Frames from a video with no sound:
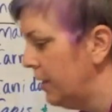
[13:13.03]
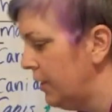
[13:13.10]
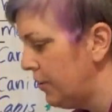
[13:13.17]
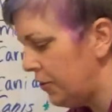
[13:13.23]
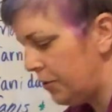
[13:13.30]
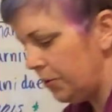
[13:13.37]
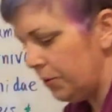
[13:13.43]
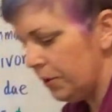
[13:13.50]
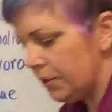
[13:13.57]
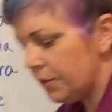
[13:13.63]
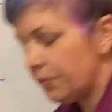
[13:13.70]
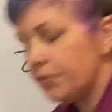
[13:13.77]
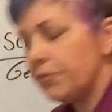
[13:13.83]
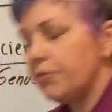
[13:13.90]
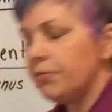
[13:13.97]

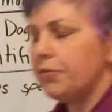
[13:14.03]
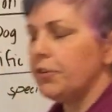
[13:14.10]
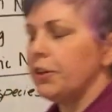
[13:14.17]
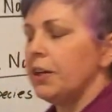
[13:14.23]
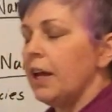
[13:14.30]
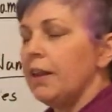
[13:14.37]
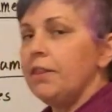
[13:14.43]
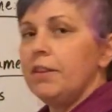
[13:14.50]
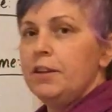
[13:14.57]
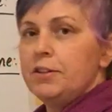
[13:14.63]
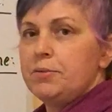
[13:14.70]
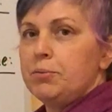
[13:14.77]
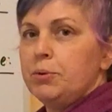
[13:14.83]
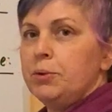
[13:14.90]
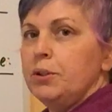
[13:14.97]
students forget
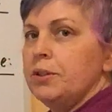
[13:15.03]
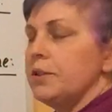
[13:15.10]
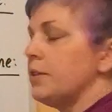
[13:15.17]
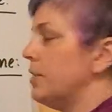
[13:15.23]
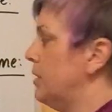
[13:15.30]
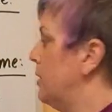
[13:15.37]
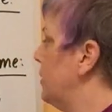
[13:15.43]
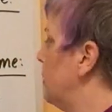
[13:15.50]
these rules,